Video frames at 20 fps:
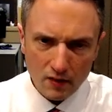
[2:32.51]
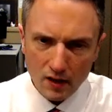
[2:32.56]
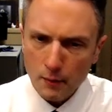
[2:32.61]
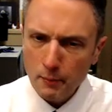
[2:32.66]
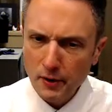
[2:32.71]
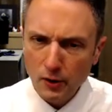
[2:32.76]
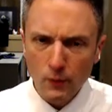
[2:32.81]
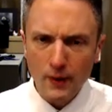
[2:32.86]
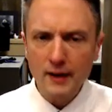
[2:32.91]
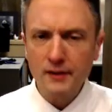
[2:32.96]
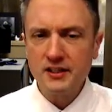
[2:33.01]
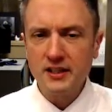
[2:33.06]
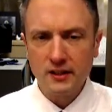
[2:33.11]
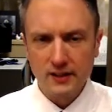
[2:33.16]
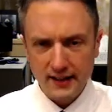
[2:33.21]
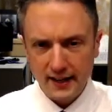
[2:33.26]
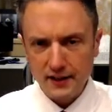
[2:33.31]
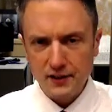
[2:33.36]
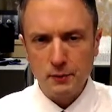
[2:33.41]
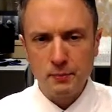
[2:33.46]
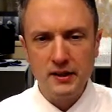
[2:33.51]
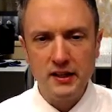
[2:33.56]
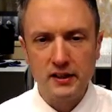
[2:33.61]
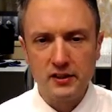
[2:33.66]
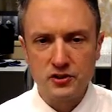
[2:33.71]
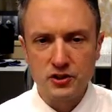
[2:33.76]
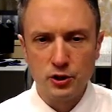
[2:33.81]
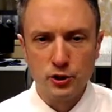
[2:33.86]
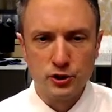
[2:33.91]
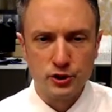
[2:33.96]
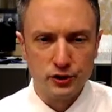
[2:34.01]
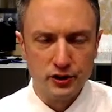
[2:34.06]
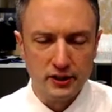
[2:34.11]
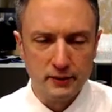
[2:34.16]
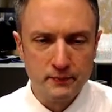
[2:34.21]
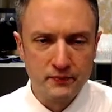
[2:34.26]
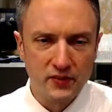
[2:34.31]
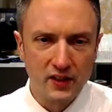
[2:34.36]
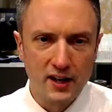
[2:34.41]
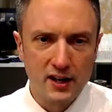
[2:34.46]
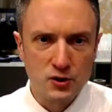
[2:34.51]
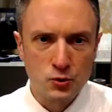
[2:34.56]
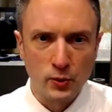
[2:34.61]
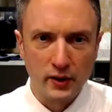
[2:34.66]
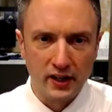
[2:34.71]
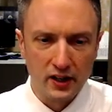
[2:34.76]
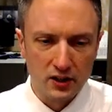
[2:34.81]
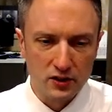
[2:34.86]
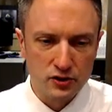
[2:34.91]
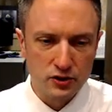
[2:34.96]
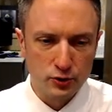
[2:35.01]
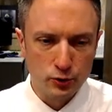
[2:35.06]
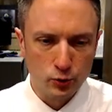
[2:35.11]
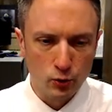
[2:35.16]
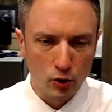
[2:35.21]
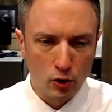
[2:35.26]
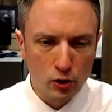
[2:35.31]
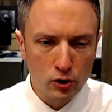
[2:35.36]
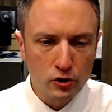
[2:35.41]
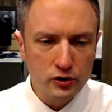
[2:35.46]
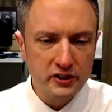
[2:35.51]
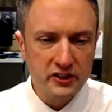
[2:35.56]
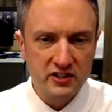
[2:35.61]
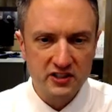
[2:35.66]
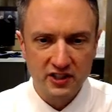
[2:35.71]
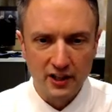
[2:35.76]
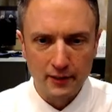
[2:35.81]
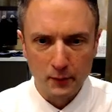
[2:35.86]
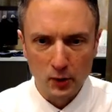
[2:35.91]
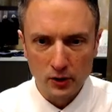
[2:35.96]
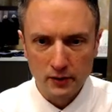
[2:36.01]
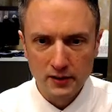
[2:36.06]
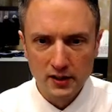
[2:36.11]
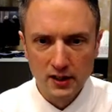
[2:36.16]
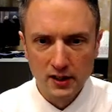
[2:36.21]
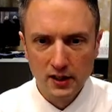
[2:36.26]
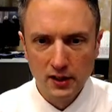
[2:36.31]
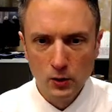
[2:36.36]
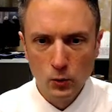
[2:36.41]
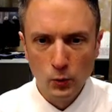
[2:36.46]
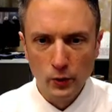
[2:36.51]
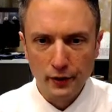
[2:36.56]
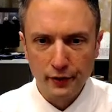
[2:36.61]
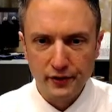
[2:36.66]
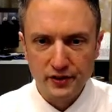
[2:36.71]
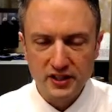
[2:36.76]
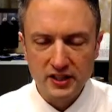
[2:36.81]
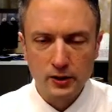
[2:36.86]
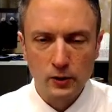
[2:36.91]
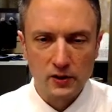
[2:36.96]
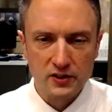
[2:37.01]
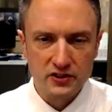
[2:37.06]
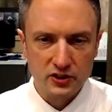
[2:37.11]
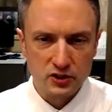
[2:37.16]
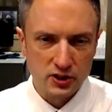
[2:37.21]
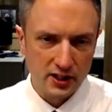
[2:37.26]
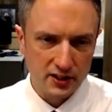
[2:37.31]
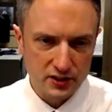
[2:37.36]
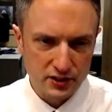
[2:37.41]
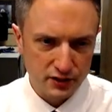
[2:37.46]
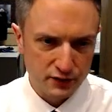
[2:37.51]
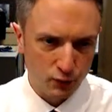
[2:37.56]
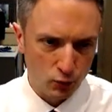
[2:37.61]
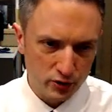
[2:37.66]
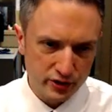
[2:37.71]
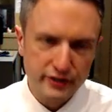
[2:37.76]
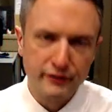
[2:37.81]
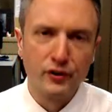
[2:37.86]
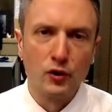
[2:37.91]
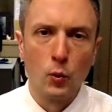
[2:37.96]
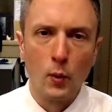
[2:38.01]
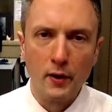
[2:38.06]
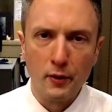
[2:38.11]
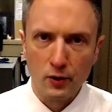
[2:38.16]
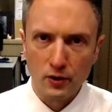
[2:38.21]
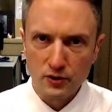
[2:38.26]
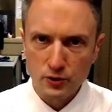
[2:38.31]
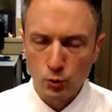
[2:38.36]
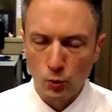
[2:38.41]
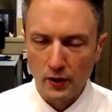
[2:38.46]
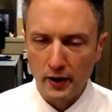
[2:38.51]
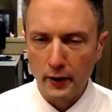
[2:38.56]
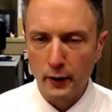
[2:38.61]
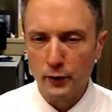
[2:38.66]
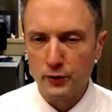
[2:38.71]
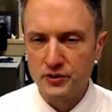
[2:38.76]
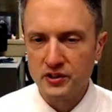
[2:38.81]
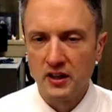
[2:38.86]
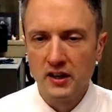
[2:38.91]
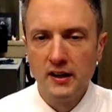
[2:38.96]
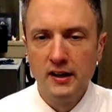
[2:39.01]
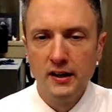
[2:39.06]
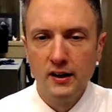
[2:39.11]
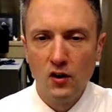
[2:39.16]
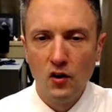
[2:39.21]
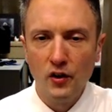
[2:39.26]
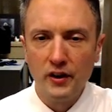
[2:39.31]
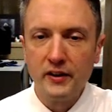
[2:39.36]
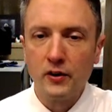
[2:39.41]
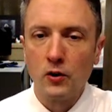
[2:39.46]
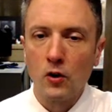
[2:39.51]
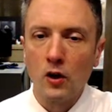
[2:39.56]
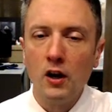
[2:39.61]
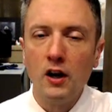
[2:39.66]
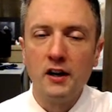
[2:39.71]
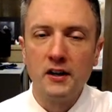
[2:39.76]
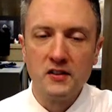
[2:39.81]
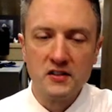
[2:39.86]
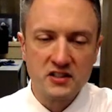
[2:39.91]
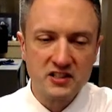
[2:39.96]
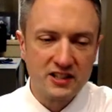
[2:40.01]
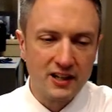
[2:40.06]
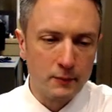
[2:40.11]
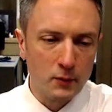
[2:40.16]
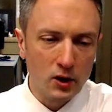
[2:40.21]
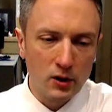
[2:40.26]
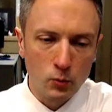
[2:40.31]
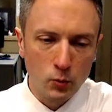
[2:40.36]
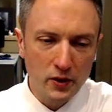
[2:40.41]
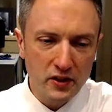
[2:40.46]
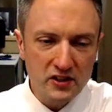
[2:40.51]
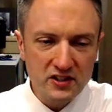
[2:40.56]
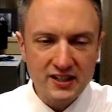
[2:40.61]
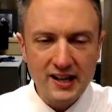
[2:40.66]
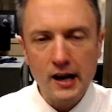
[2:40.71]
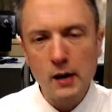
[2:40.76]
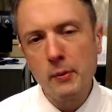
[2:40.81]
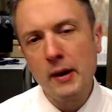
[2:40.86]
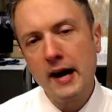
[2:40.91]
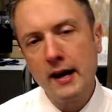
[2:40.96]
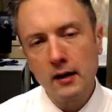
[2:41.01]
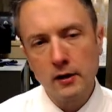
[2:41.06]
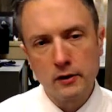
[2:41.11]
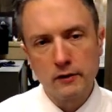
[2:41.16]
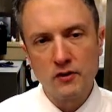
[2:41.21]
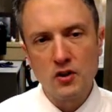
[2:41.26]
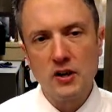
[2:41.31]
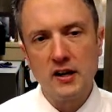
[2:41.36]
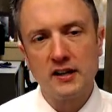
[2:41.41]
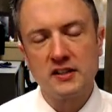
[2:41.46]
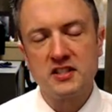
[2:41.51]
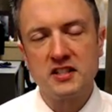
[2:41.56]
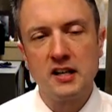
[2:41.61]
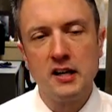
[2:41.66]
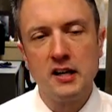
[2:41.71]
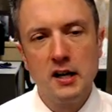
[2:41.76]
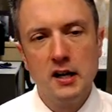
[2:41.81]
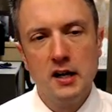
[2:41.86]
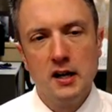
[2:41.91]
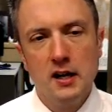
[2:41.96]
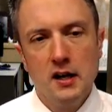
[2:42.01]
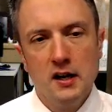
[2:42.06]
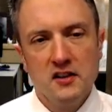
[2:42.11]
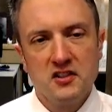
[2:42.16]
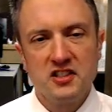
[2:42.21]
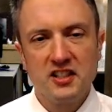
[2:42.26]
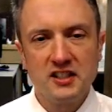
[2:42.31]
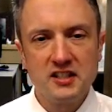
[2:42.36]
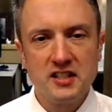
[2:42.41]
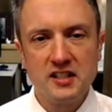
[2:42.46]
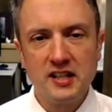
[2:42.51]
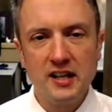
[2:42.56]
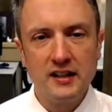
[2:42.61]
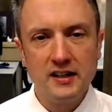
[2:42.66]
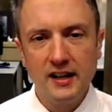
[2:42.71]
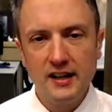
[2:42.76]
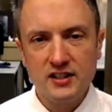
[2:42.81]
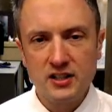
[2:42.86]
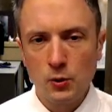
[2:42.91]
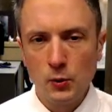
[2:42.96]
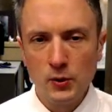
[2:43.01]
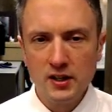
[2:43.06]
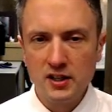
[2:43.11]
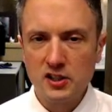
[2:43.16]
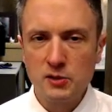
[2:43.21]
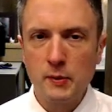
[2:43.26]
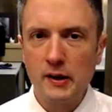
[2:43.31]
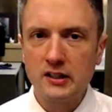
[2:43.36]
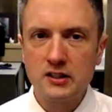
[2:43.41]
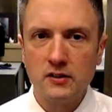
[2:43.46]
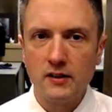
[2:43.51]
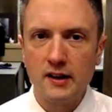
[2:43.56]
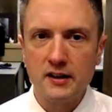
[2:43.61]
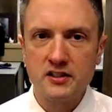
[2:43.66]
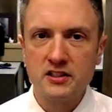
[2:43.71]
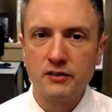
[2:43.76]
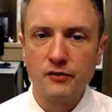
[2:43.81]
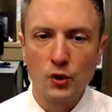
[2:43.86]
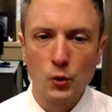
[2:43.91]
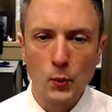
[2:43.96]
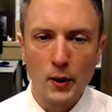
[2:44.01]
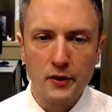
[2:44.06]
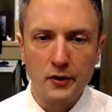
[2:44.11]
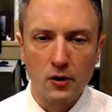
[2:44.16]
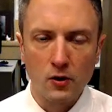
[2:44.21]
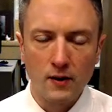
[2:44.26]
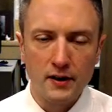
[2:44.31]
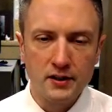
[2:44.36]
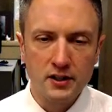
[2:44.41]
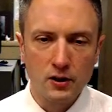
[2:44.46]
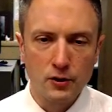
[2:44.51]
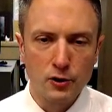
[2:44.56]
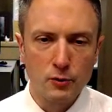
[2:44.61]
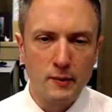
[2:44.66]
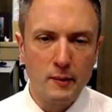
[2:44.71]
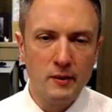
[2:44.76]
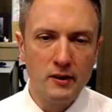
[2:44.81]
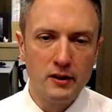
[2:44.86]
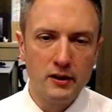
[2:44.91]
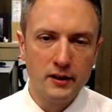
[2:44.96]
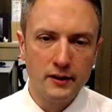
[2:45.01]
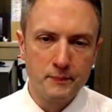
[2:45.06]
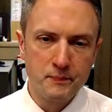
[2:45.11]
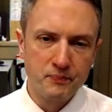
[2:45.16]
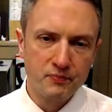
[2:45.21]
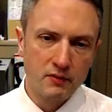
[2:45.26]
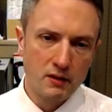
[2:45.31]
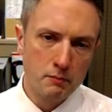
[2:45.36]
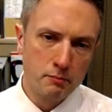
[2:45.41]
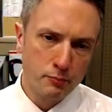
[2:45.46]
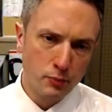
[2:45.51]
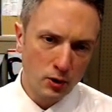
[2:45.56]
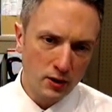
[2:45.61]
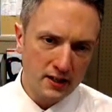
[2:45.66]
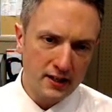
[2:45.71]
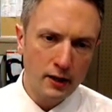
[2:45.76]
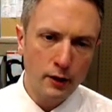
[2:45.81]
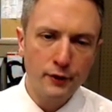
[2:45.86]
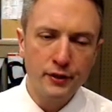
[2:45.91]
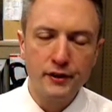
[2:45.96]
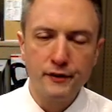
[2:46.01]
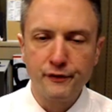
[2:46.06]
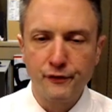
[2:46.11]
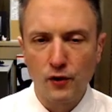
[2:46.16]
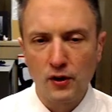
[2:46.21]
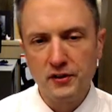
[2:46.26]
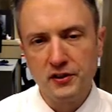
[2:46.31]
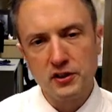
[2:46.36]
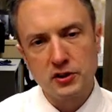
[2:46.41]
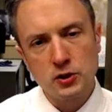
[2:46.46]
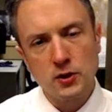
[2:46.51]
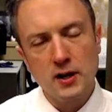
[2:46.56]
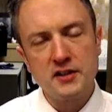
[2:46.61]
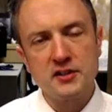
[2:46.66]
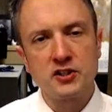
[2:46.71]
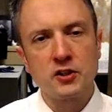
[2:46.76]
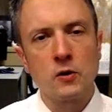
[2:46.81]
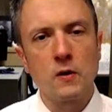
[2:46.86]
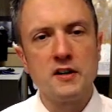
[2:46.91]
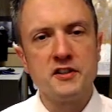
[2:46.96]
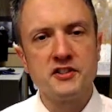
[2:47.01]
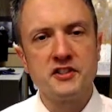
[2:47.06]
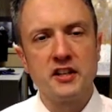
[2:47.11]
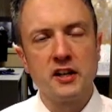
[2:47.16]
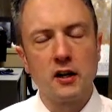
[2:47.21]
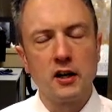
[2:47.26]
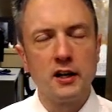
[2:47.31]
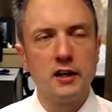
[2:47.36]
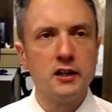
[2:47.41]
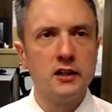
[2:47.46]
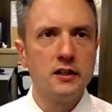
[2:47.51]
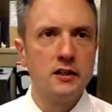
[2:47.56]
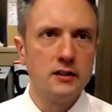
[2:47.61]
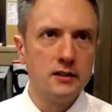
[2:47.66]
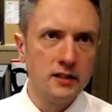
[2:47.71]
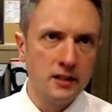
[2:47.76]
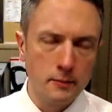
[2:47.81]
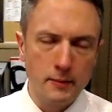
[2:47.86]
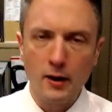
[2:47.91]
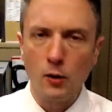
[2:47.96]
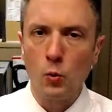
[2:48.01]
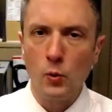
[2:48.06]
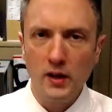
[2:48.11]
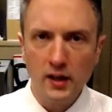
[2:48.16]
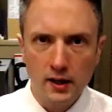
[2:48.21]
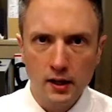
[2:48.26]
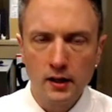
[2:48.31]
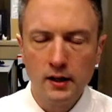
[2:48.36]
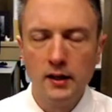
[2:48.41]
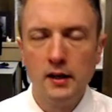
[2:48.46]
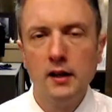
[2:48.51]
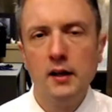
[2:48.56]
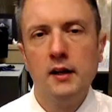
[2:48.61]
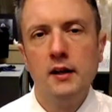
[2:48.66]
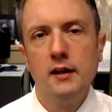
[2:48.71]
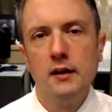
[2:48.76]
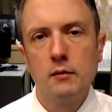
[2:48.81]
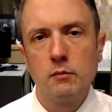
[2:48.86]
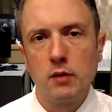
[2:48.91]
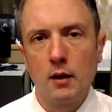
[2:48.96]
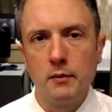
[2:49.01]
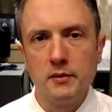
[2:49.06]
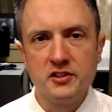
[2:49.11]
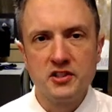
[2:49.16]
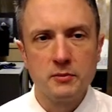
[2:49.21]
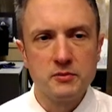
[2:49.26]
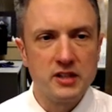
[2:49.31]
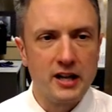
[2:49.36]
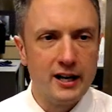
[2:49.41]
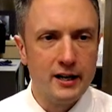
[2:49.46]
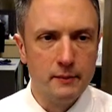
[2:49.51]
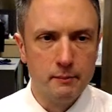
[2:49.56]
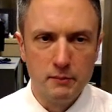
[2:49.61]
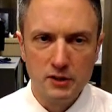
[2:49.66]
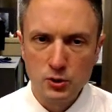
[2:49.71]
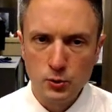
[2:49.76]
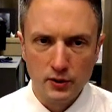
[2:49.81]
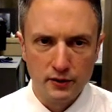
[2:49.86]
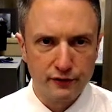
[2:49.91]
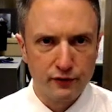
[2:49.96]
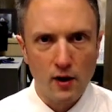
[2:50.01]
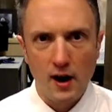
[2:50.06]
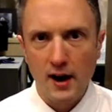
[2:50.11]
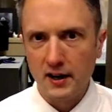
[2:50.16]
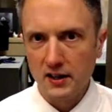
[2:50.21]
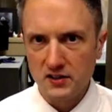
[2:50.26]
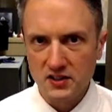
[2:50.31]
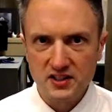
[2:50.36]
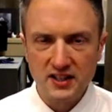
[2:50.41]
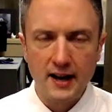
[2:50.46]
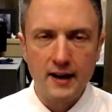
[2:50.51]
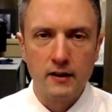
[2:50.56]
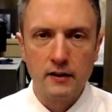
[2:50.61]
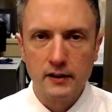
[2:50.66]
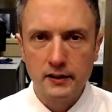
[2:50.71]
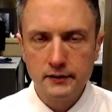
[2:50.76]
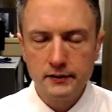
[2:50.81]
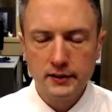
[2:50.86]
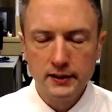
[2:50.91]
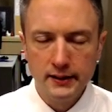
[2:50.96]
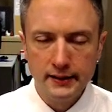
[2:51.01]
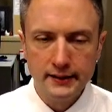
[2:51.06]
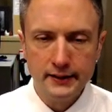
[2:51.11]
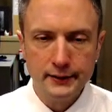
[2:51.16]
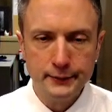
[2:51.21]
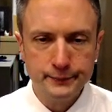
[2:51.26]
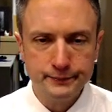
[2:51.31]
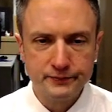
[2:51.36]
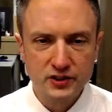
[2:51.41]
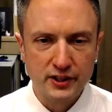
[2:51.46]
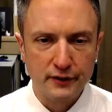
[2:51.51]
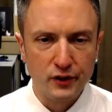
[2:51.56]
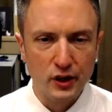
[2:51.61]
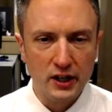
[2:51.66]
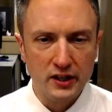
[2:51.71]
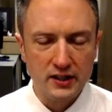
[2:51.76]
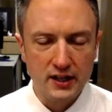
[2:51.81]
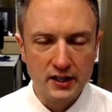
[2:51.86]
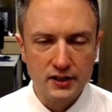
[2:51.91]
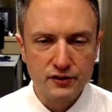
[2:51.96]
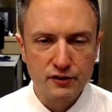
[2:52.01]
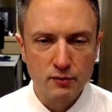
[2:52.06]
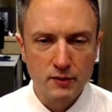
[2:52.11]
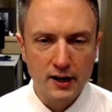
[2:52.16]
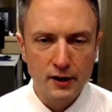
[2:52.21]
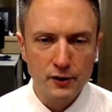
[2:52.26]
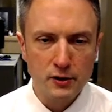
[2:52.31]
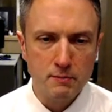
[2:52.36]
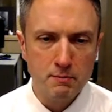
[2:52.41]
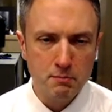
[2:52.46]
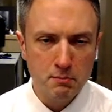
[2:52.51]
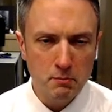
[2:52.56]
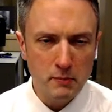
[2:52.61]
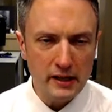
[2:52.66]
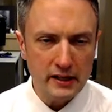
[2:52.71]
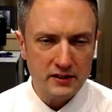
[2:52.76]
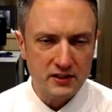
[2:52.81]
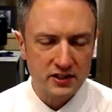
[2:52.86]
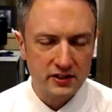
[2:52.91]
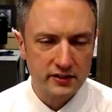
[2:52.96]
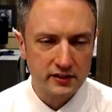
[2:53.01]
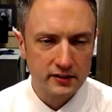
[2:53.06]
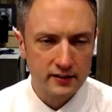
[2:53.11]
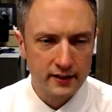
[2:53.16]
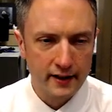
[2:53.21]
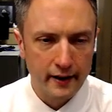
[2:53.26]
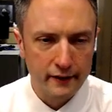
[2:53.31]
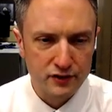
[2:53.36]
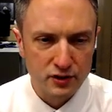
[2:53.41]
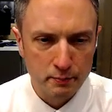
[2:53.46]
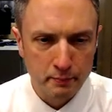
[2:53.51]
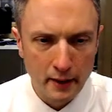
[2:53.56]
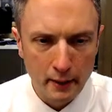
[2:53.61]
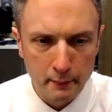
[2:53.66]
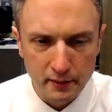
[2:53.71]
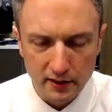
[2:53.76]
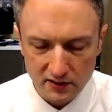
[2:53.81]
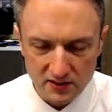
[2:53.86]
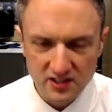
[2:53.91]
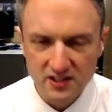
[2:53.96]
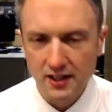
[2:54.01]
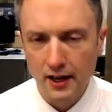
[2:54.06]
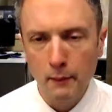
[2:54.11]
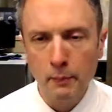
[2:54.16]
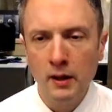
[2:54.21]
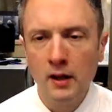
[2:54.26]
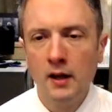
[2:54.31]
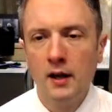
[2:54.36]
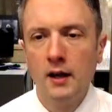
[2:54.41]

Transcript: But around here, yeah, the peak is usually as we get into early summer with decreasing chances for severe weather and tornadoes later on in the summer. And with this kind of pattern over the next six to 10 days, I wouldn't expect a lot of severe weather around here. There may be a pretty healthy front that tries to cross the area in about a week, probably sometime between Friday and Saturday, um, seven, eight days from now, that might have some pep in its step.